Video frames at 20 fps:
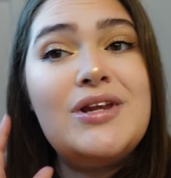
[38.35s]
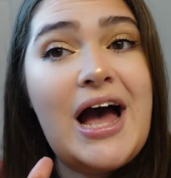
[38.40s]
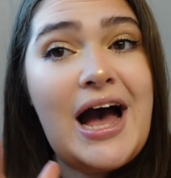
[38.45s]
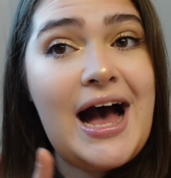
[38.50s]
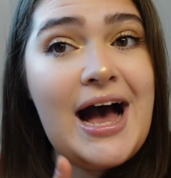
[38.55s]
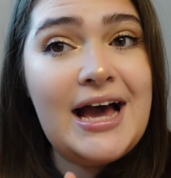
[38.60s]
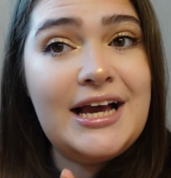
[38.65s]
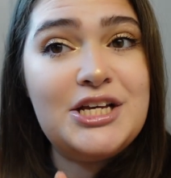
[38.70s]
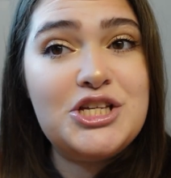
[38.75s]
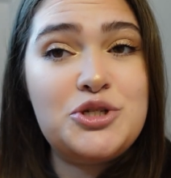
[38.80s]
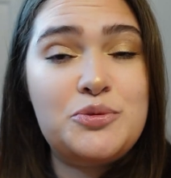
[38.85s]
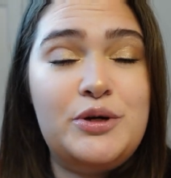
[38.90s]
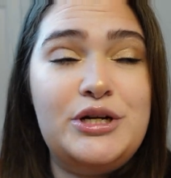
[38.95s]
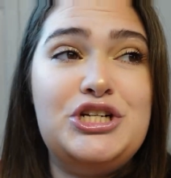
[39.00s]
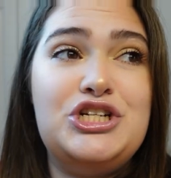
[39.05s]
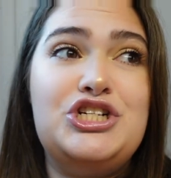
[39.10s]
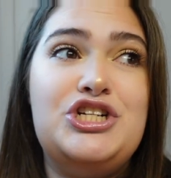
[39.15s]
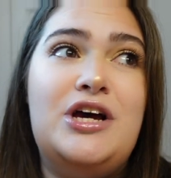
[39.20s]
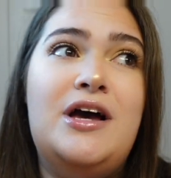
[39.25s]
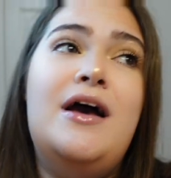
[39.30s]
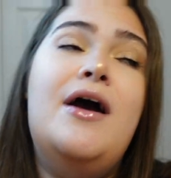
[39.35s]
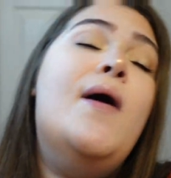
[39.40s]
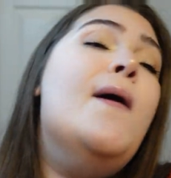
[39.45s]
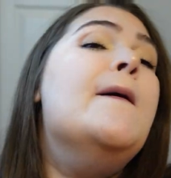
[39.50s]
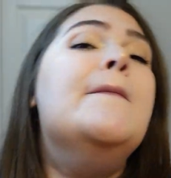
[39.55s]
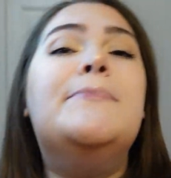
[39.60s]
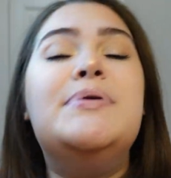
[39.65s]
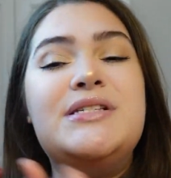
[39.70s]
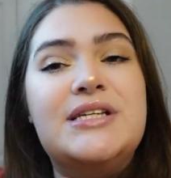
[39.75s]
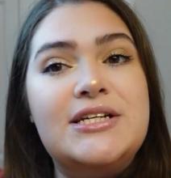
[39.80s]
I switched
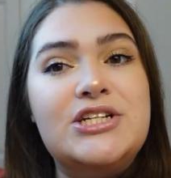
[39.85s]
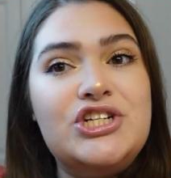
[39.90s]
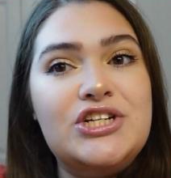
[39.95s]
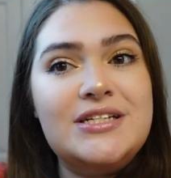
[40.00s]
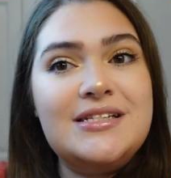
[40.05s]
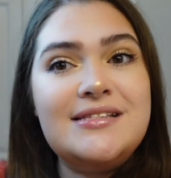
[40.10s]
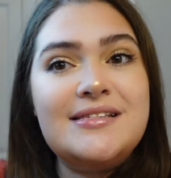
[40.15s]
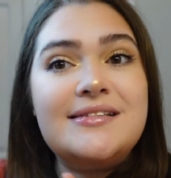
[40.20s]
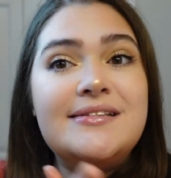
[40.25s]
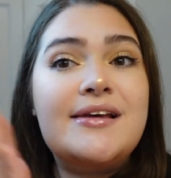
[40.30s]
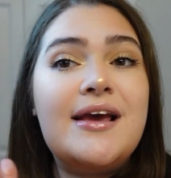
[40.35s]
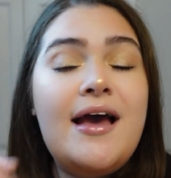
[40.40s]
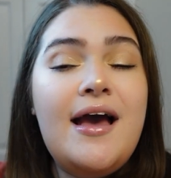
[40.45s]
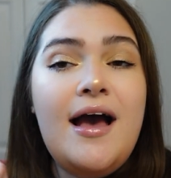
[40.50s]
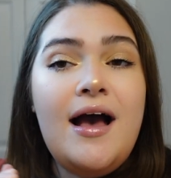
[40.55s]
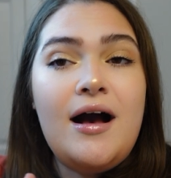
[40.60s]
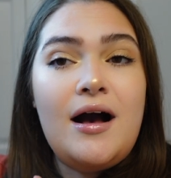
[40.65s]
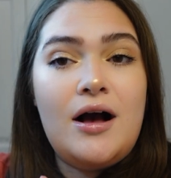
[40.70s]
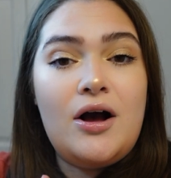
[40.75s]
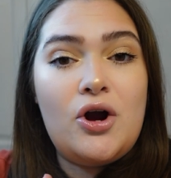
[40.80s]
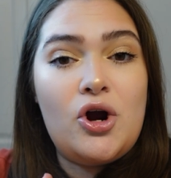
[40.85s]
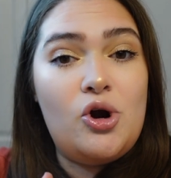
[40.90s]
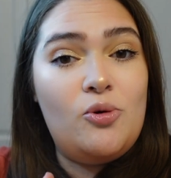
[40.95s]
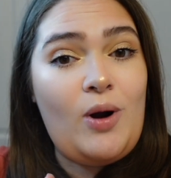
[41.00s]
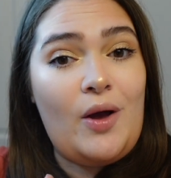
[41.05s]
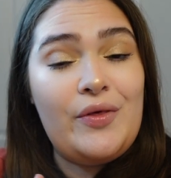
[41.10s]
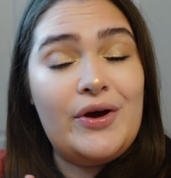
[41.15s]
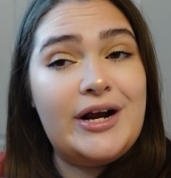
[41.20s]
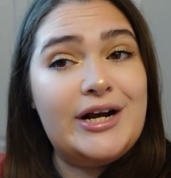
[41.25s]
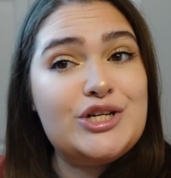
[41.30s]
positions,
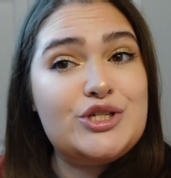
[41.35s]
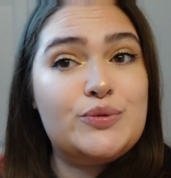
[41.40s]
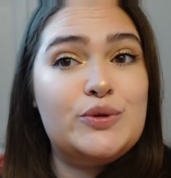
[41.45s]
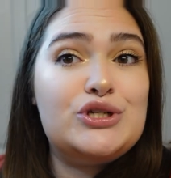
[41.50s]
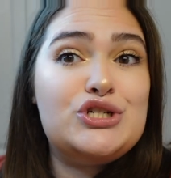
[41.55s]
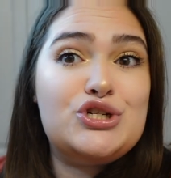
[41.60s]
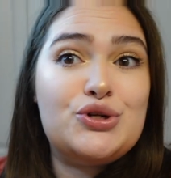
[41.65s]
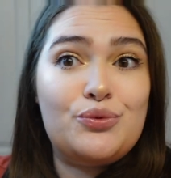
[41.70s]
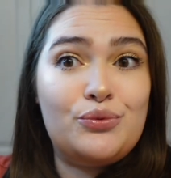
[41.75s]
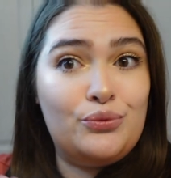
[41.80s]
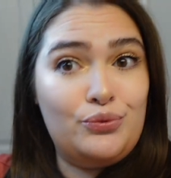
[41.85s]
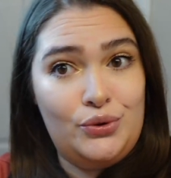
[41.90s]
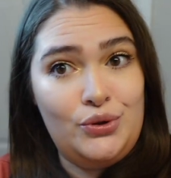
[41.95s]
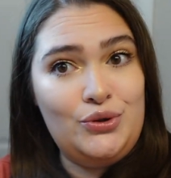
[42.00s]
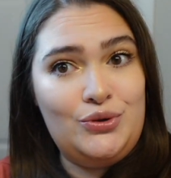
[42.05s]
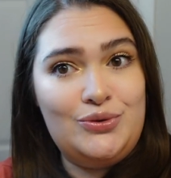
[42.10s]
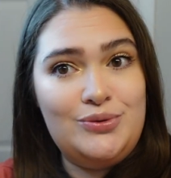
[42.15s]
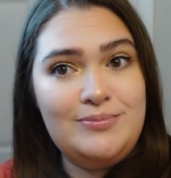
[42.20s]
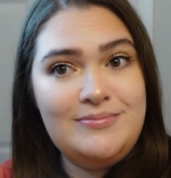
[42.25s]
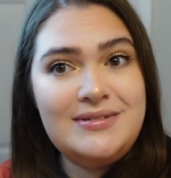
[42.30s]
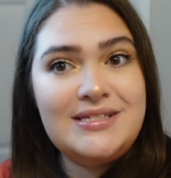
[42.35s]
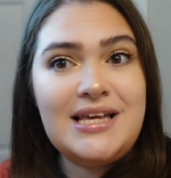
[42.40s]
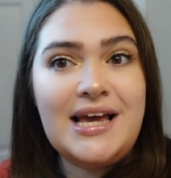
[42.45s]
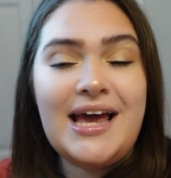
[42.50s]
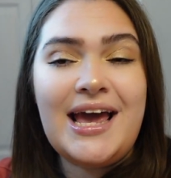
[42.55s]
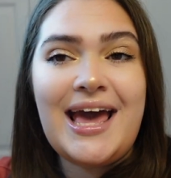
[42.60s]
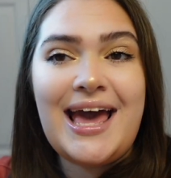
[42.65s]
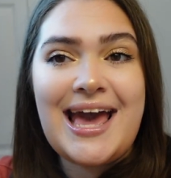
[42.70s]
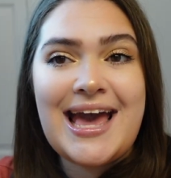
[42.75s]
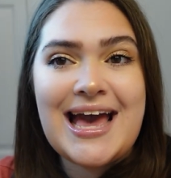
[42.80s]
I switched rooms,
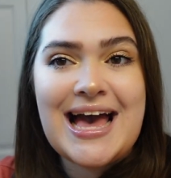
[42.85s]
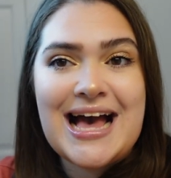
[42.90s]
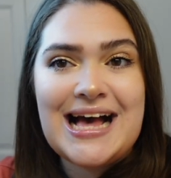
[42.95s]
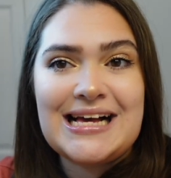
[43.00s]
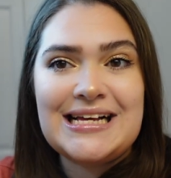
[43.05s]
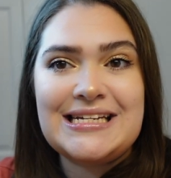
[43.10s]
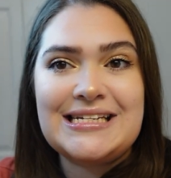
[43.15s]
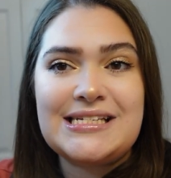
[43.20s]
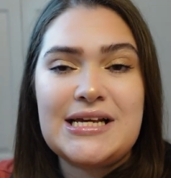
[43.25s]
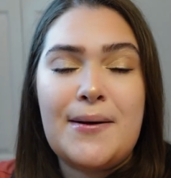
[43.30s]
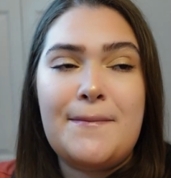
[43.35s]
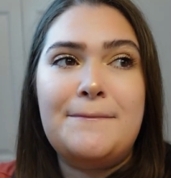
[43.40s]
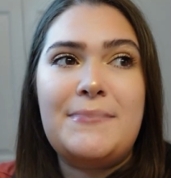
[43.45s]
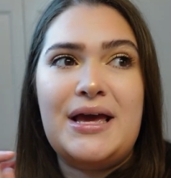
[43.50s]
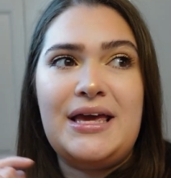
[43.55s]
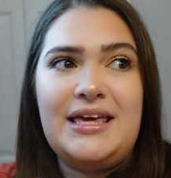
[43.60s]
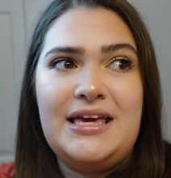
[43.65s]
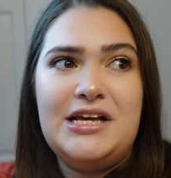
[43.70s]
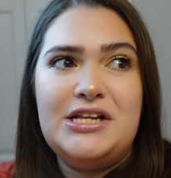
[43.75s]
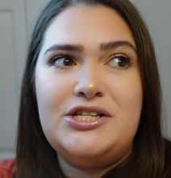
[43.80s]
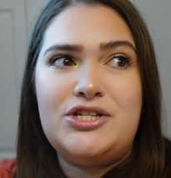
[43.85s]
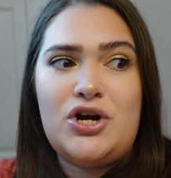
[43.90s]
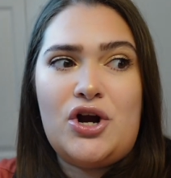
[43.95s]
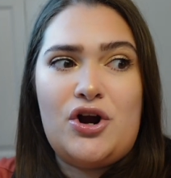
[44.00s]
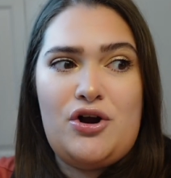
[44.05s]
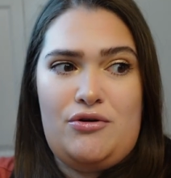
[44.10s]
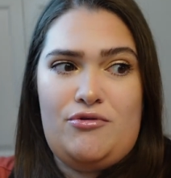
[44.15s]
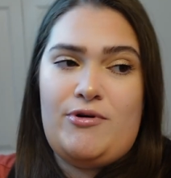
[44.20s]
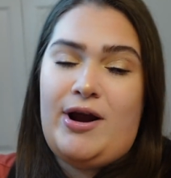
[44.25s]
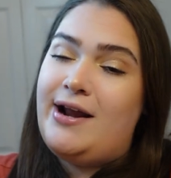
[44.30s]
and my kids
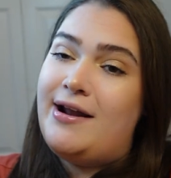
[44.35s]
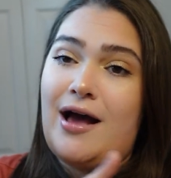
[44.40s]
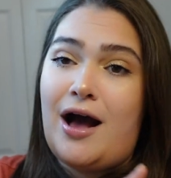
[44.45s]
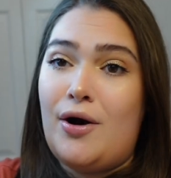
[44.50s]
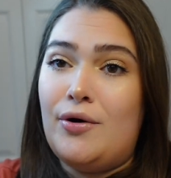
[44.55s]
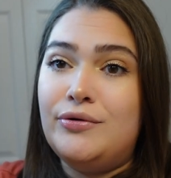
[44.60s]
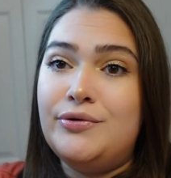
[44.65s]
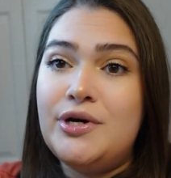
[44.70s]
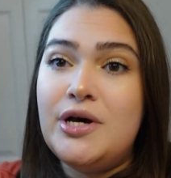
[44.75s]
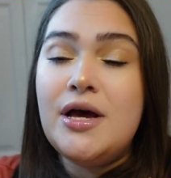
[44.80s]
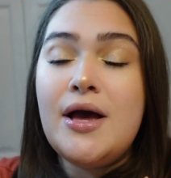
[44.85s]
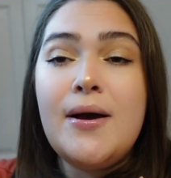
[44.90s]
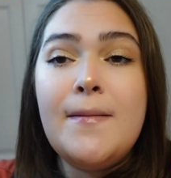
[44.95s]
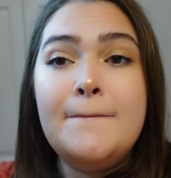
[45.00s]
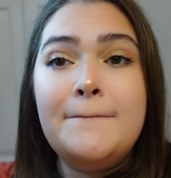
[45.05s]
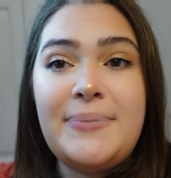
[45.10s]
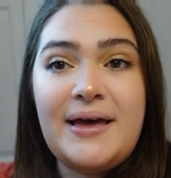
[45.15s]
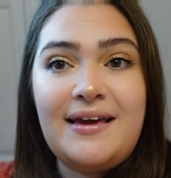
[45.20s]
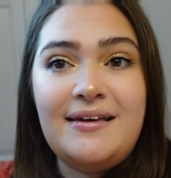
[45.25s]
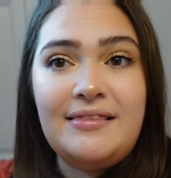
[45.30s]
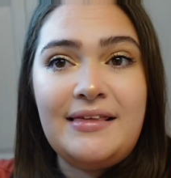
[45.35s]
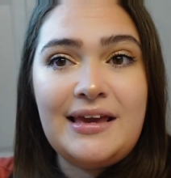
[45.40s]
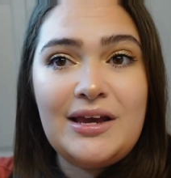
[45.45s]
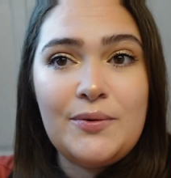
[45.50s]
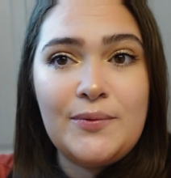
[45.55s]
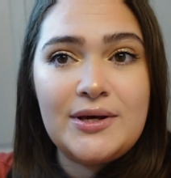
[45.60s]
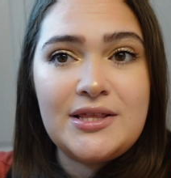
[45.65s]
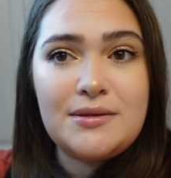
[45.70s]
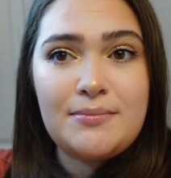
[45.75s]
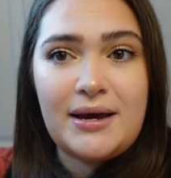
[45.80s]
are right now bathing
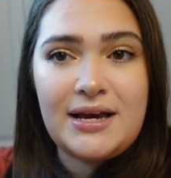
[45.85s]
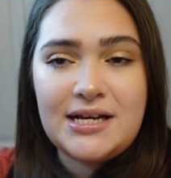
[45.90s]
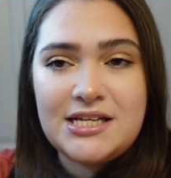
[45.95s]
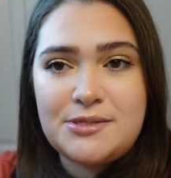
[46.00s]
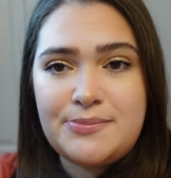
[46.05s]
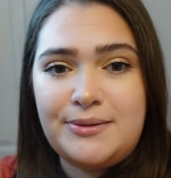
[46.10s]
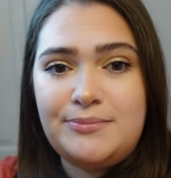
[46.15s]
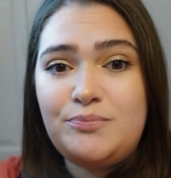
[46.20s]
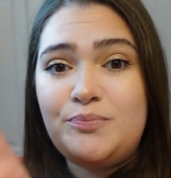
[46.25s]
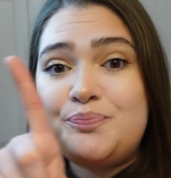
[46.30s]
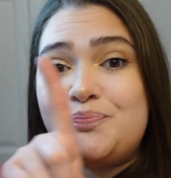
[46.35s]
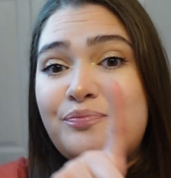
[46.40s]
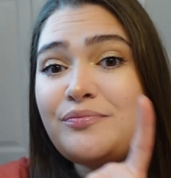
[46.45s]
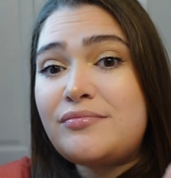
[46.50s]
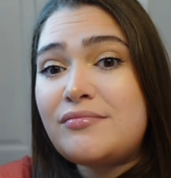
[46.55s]
with my husband